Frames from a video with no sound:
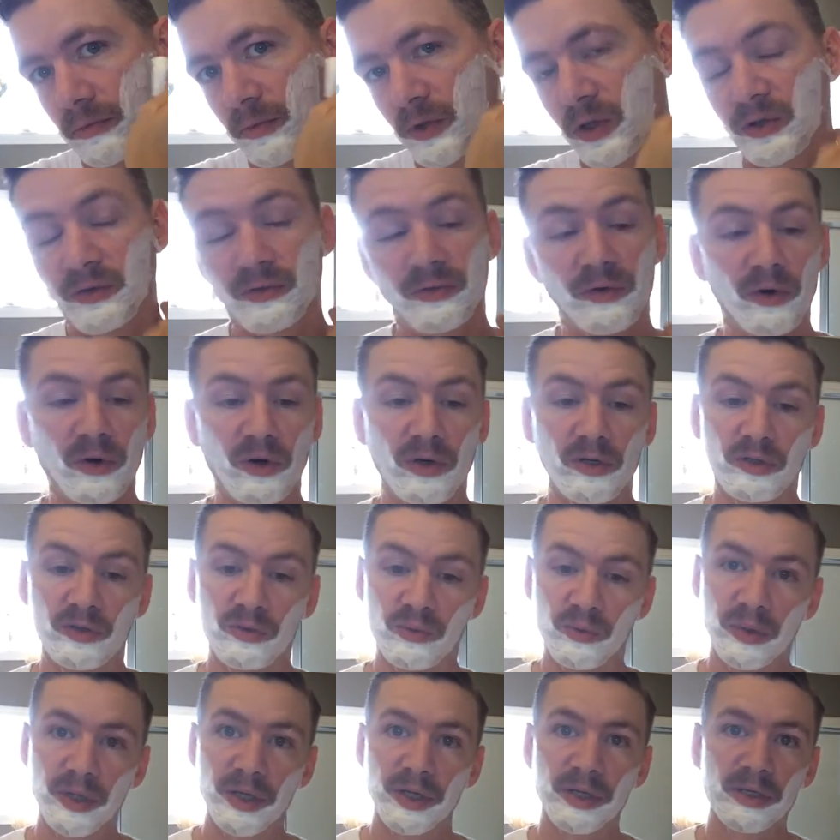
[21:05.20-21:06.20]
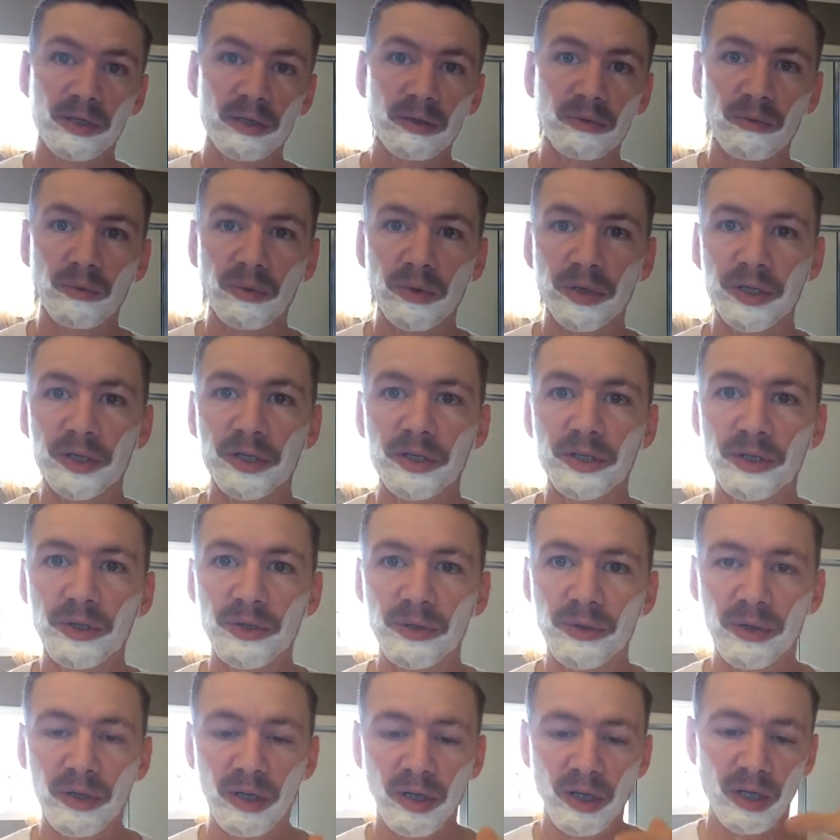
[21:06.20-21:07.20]
As far as when do
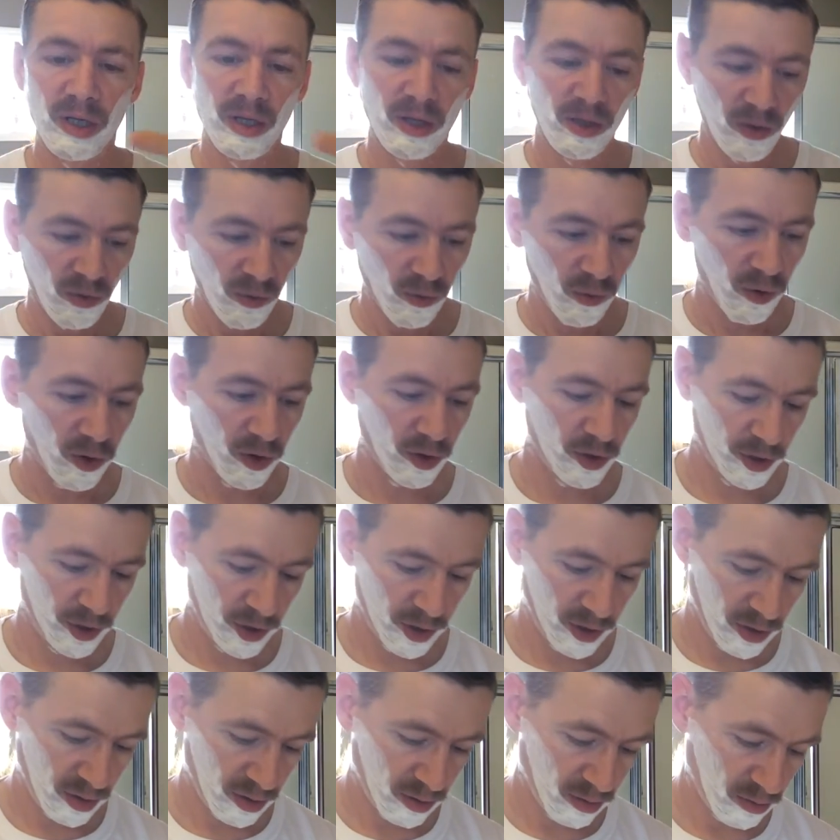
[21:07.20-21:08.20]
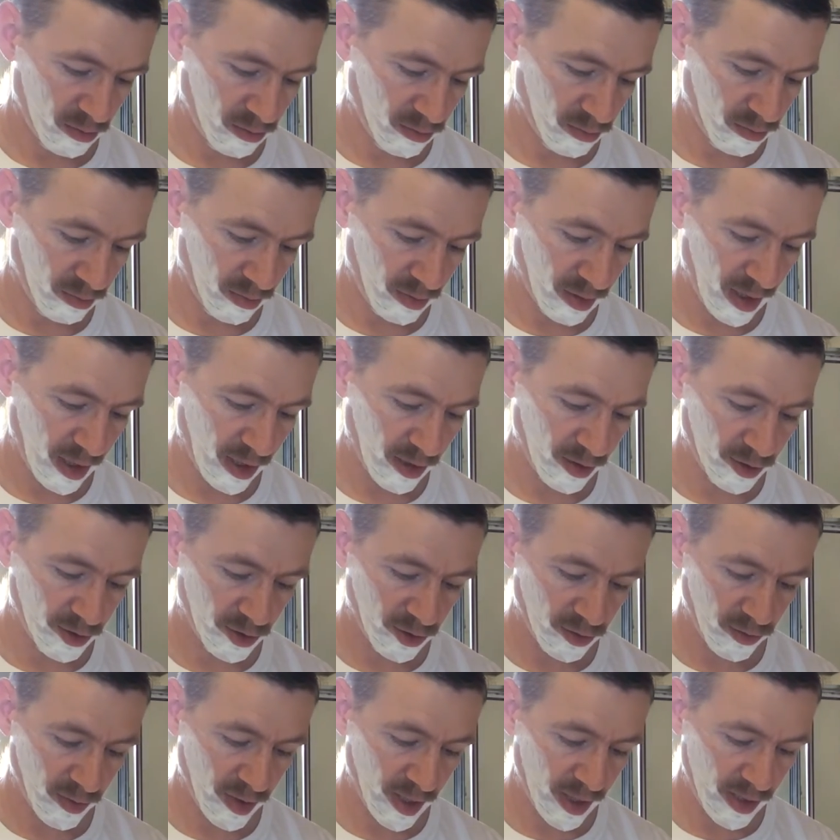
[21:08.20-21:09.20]
you wash out
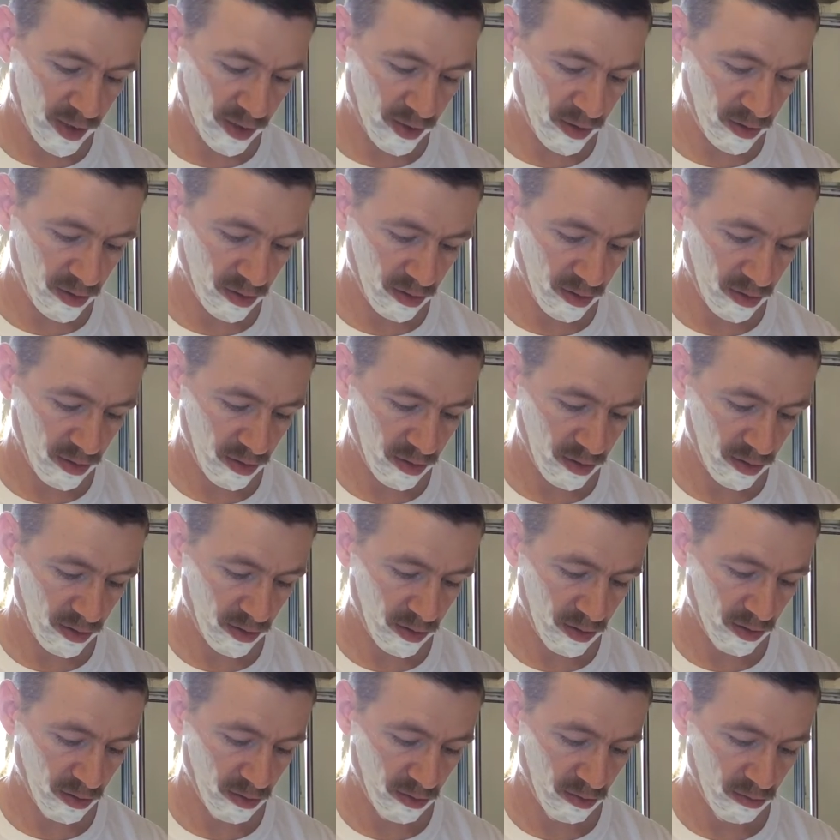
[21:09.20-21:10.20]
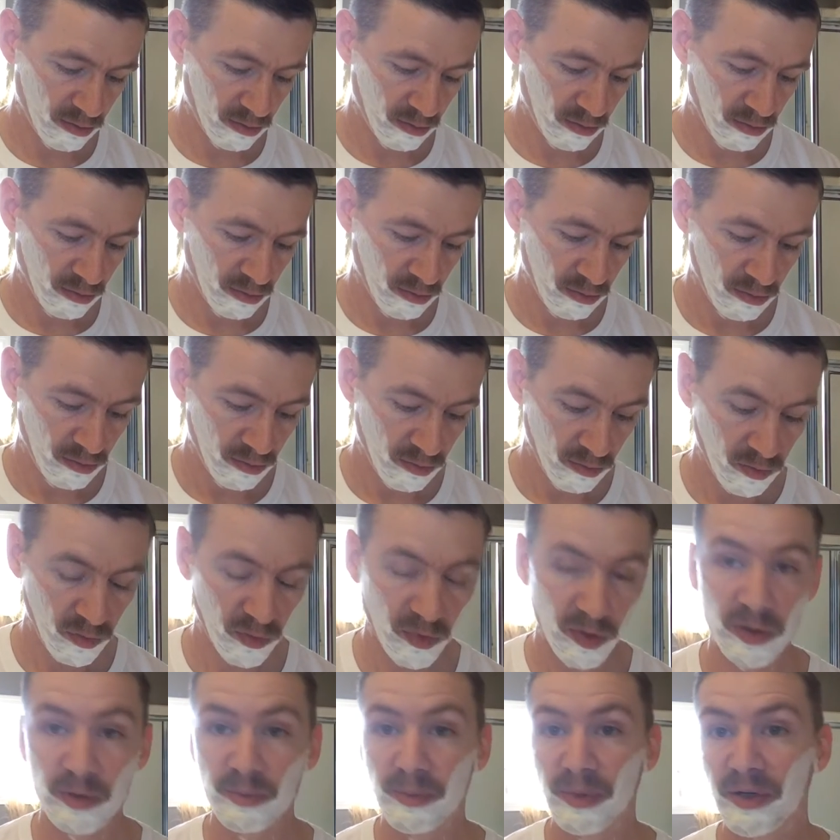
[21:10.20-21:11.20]
your razor?
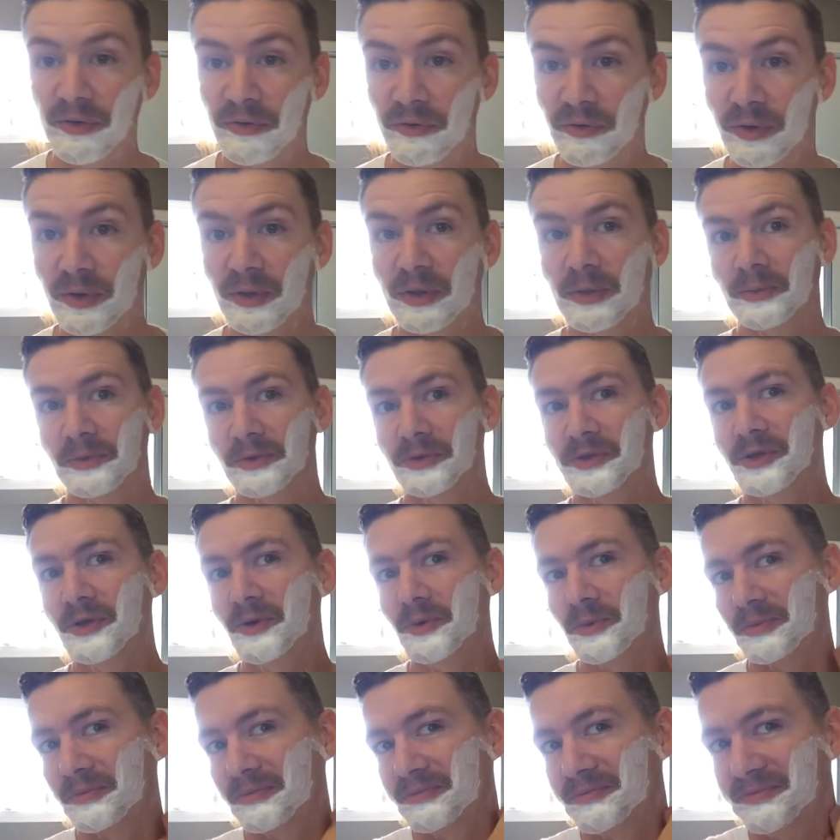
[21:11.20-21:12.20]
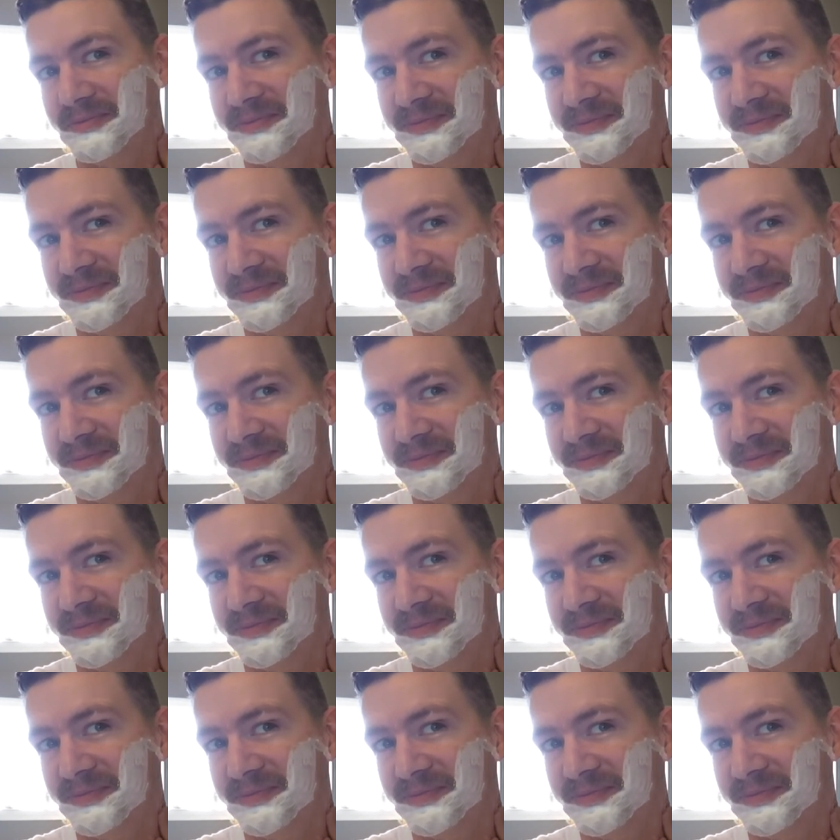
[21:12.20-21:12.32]
When it's about filled up with soap.